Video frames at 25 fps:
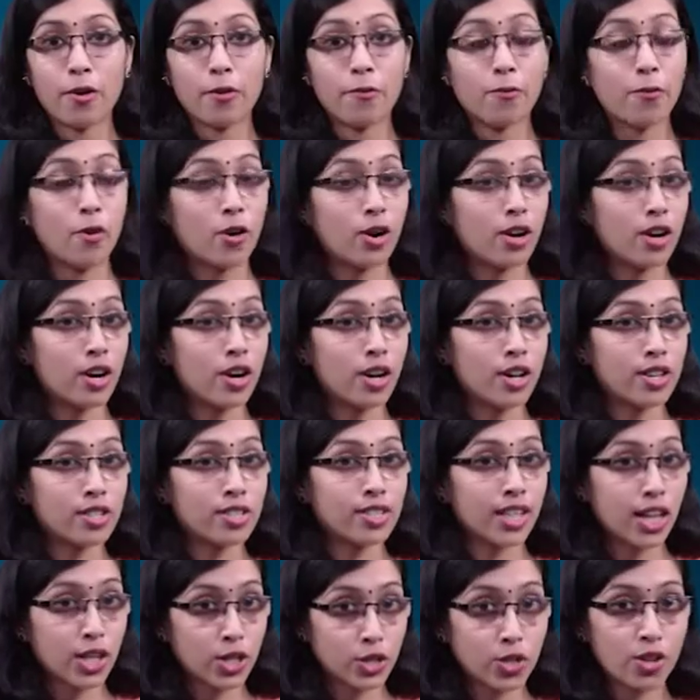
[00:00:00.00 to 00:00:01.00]
for
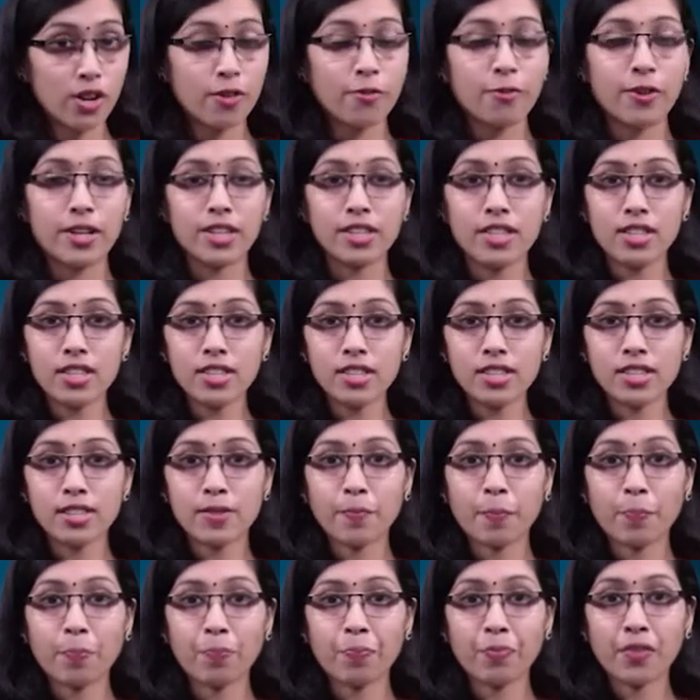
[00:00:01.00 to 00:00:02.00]
sexual offenders
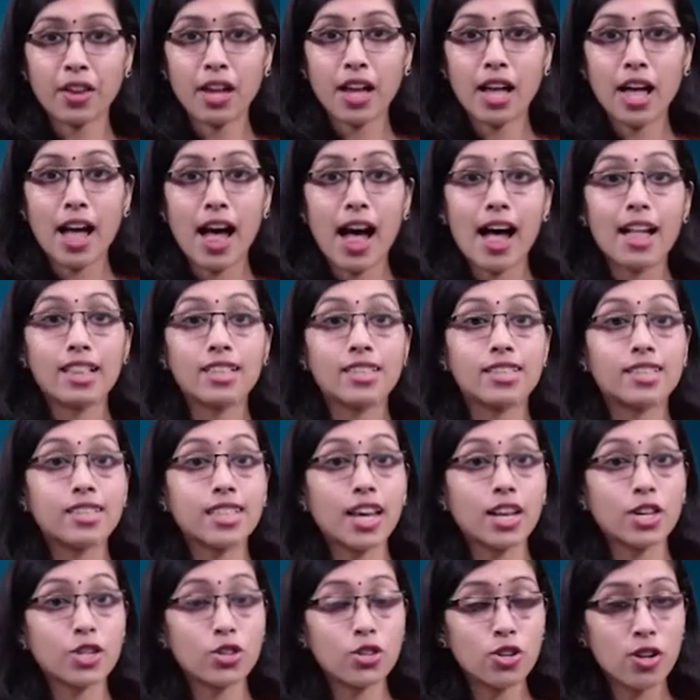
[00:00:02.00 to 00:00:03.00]
and
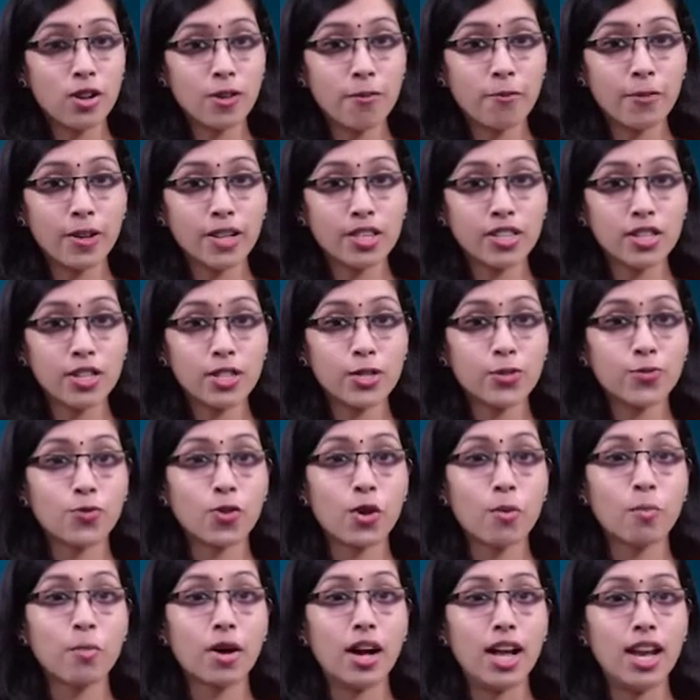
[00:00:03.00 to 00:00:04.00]
sexual offenders
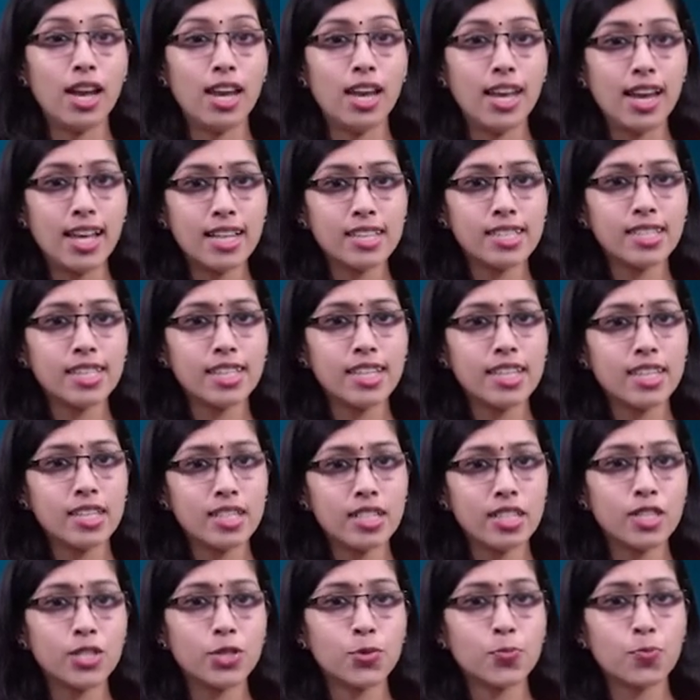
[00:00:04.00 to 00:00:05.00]
from a less
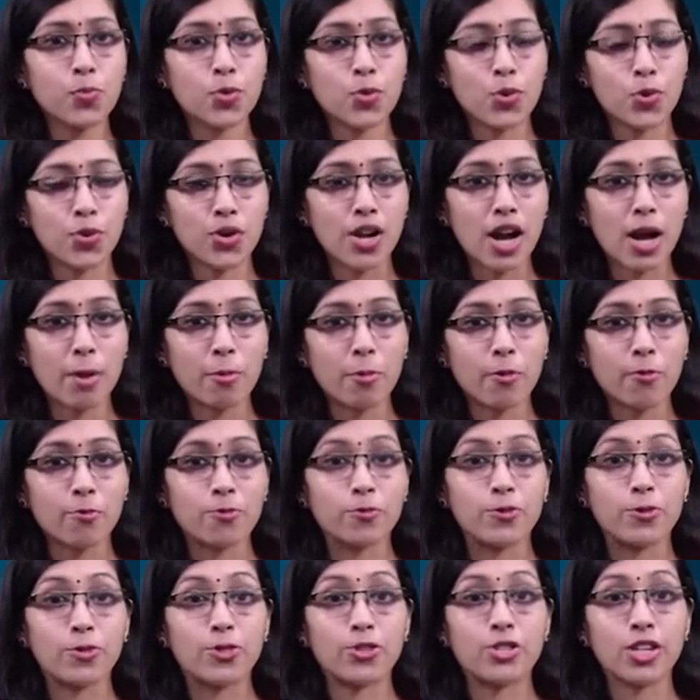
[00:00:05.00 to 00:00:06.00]
intense program of
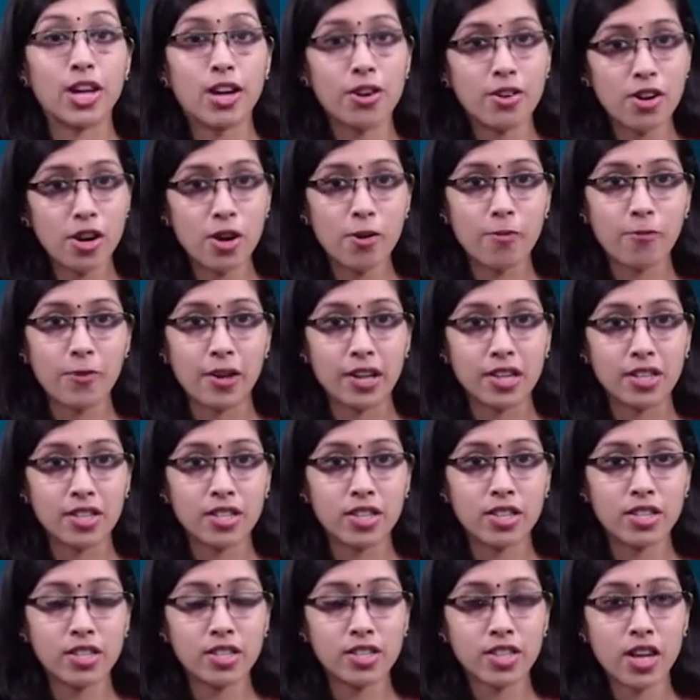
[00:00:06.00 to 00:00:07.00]
general
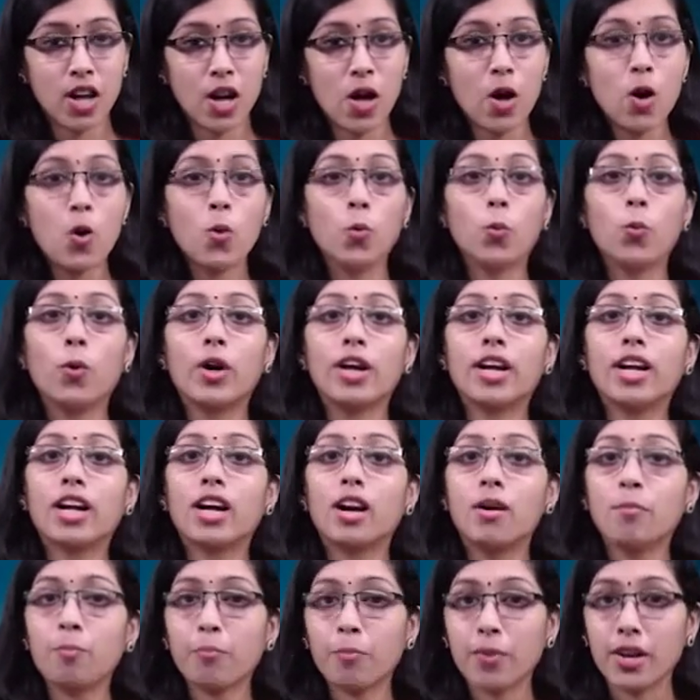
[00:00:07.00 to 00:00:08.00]
offenders were
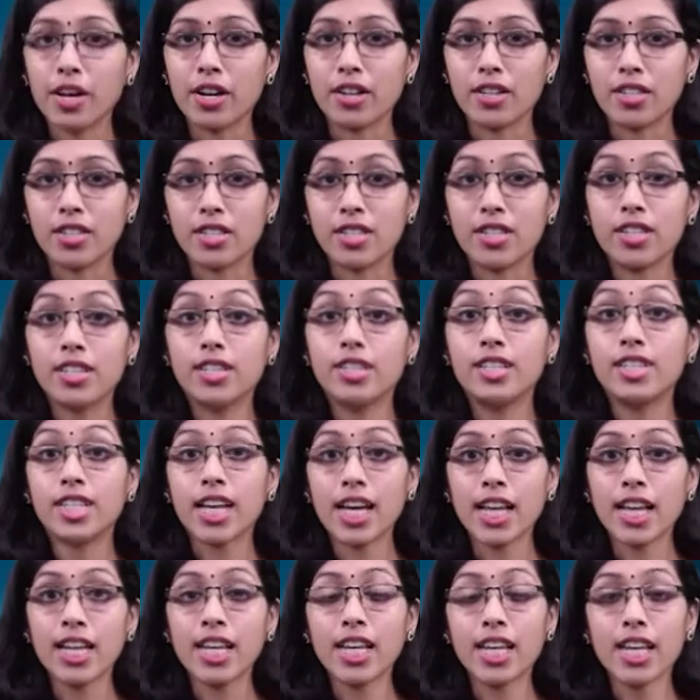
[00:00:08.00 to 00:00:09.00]
compared
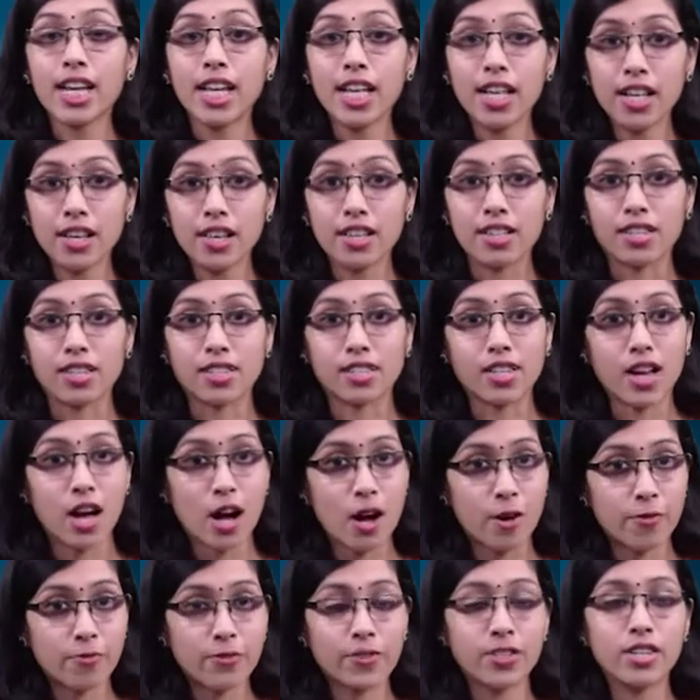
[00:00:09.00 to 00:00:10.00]
10 years
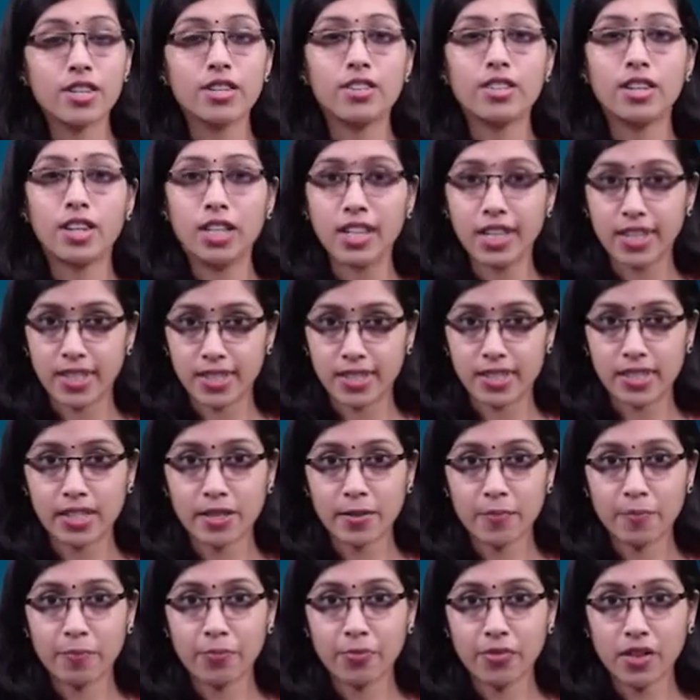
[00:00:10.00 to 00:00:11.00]
after release.
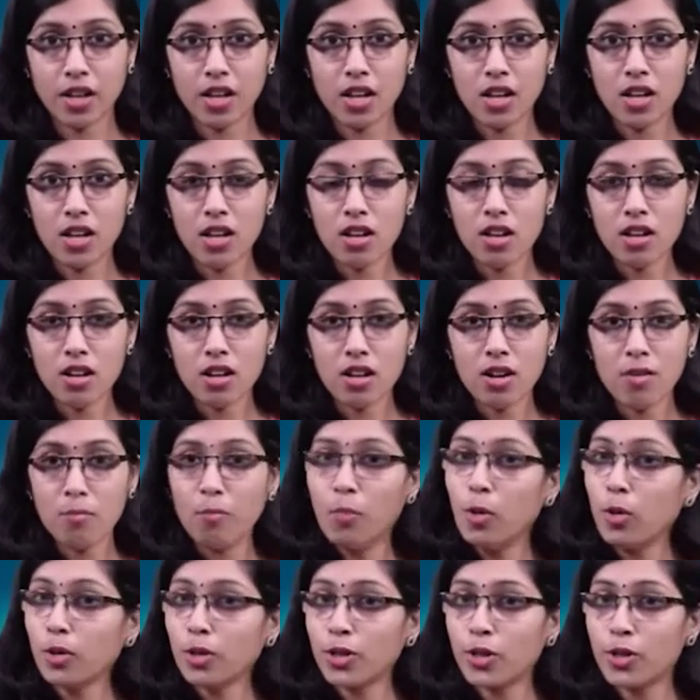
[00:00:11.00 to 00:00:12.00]

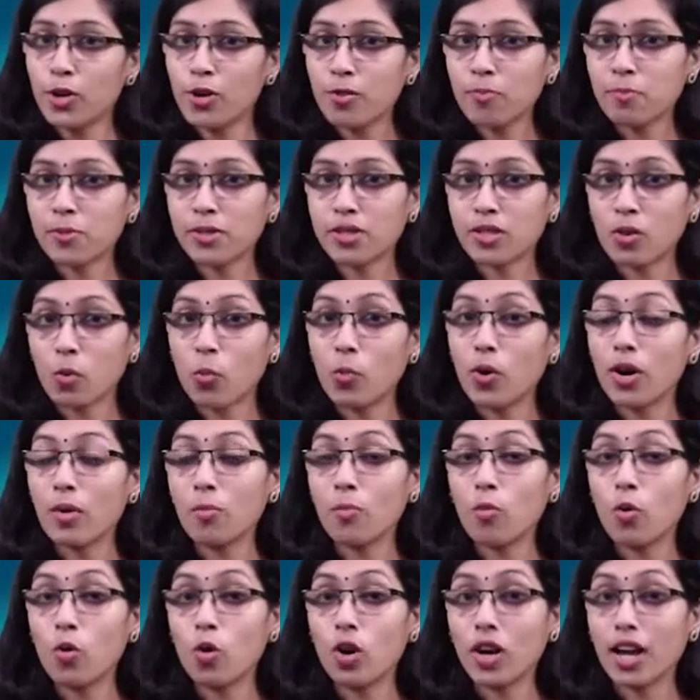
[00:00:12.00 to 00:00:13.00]
Both groups were
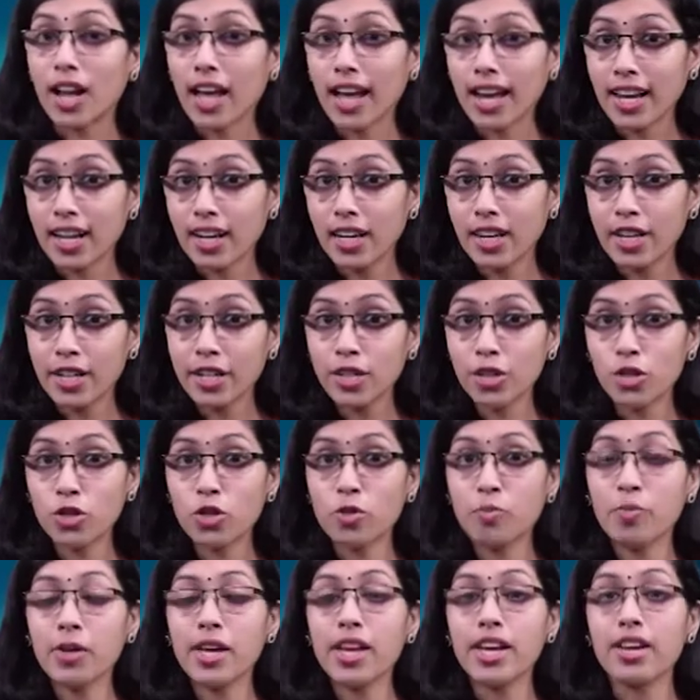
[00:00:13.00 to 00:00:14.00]
more likely
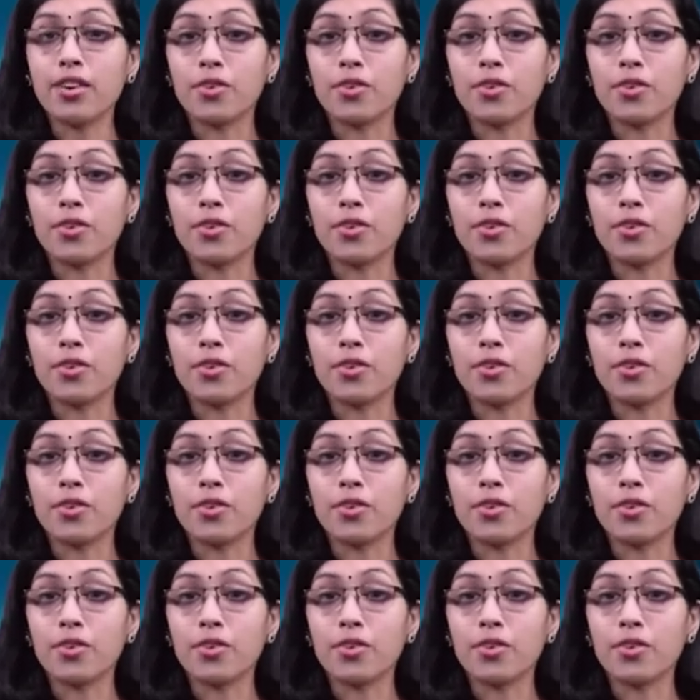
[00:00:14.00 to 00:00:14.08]
to be